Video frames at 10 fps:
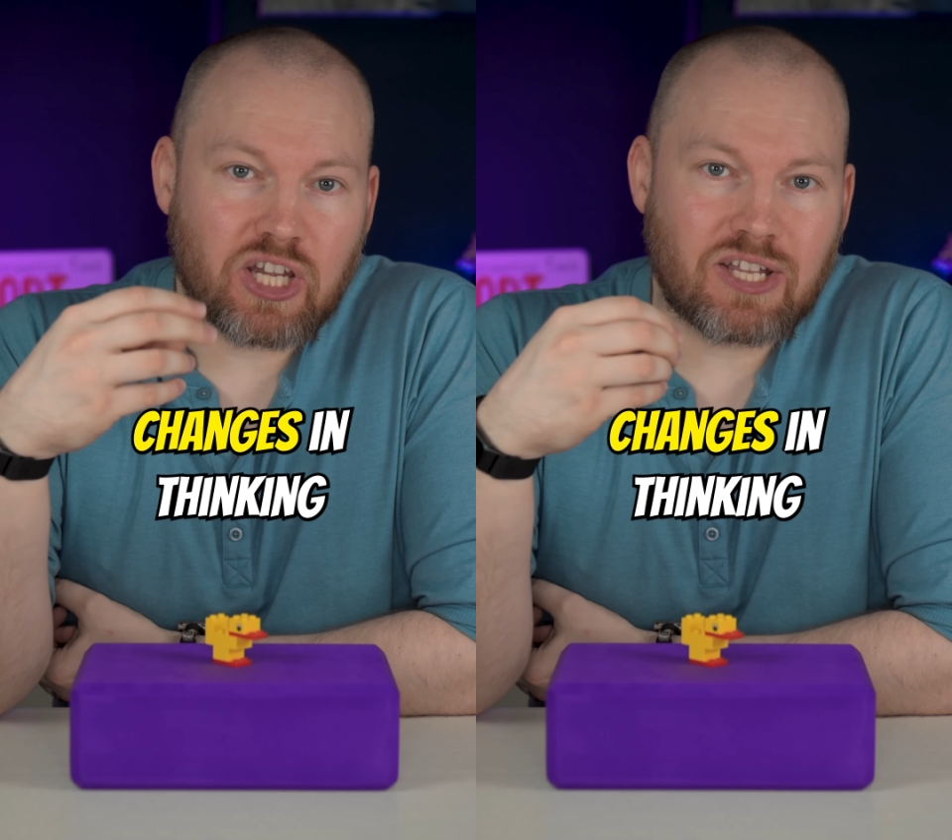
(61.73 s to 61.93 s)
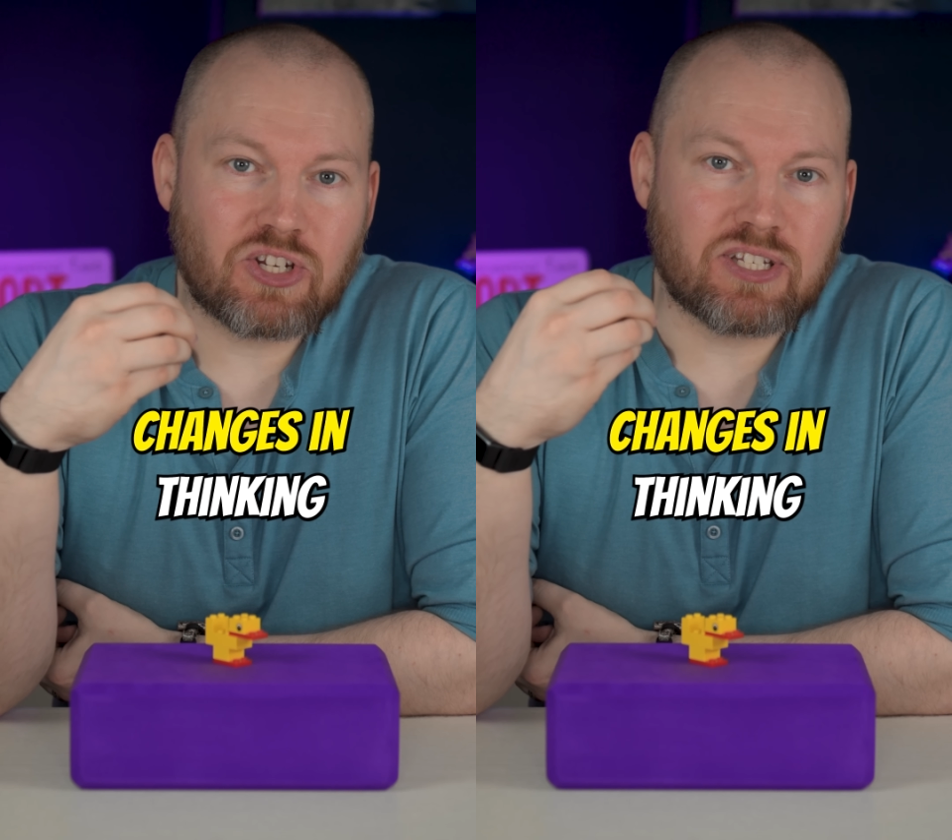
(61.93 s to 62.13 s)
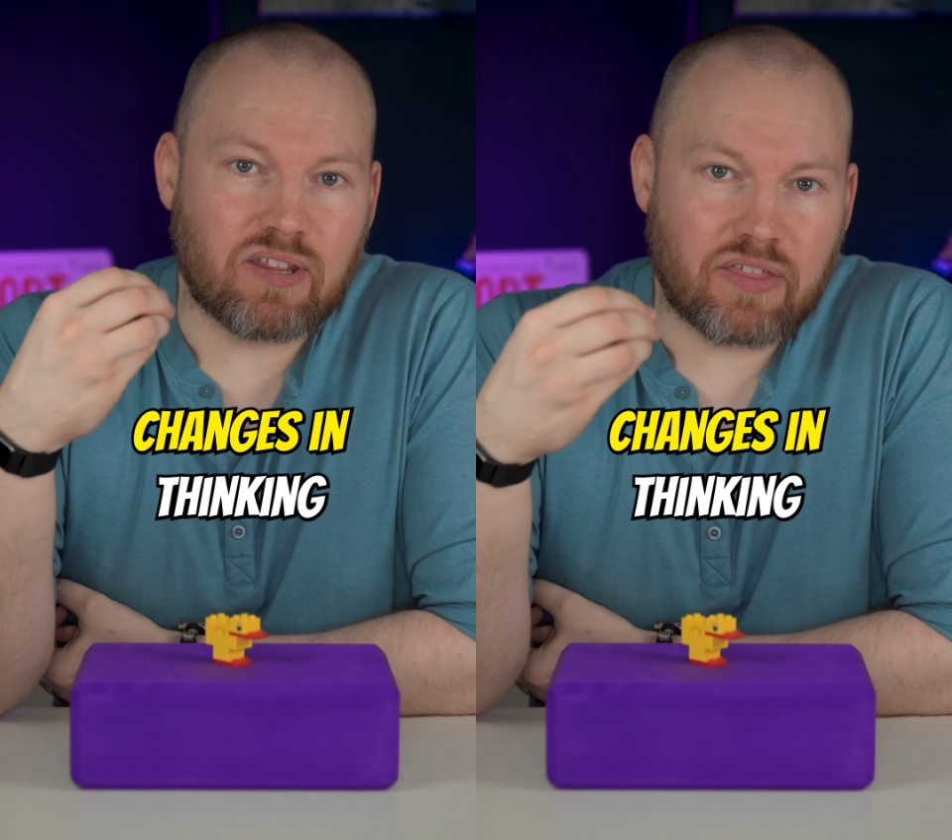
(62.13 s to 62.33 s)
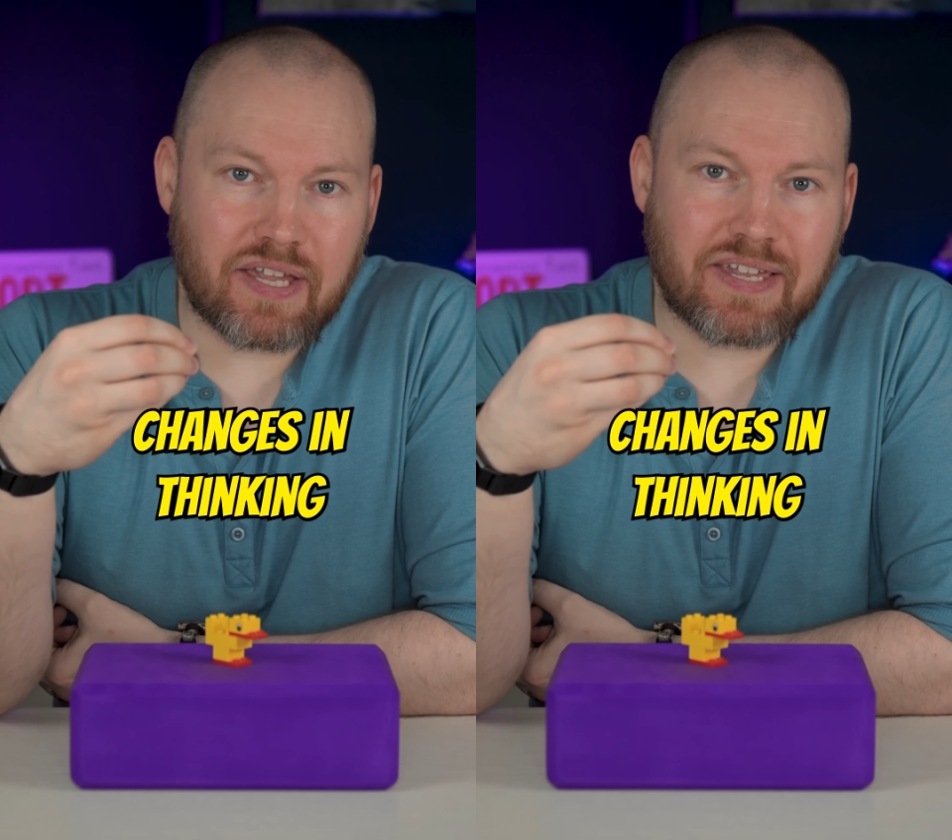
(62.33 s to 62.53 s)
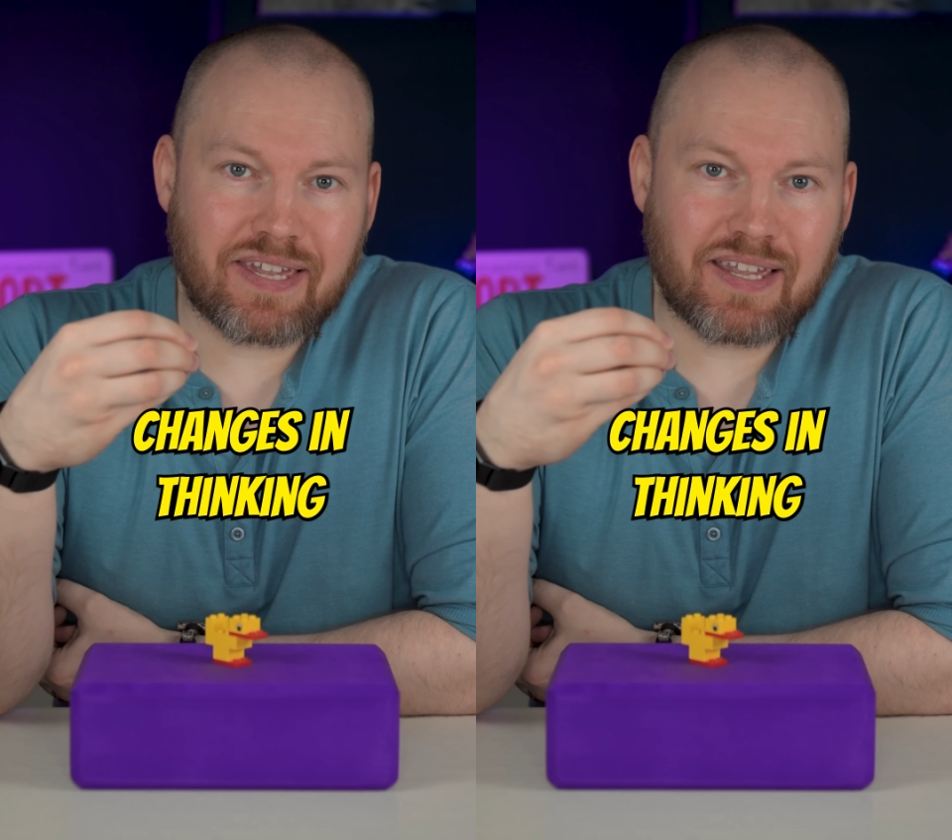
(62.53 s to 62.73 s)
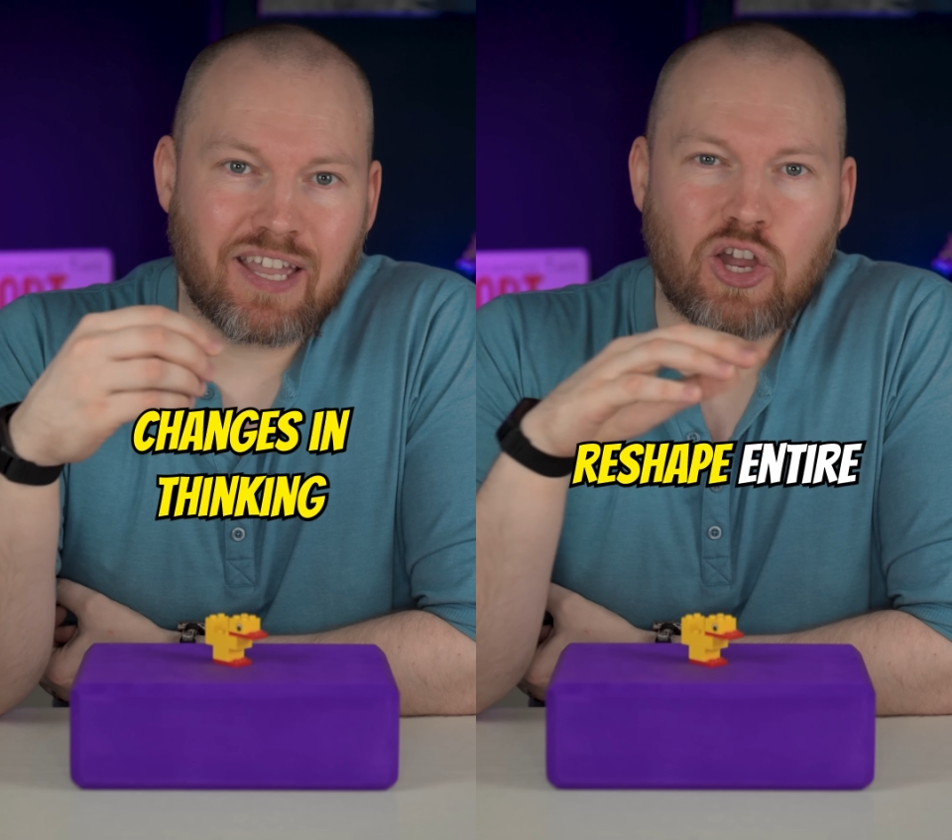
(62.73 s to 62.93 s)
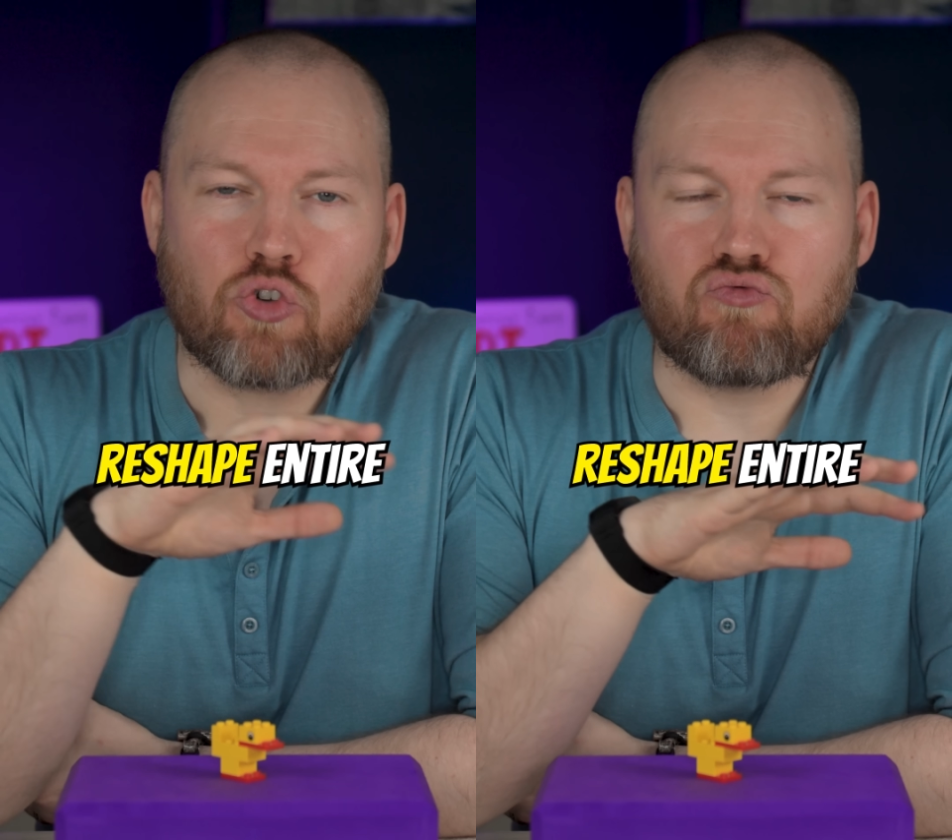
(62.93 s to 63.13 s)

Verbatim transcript: changes in thinking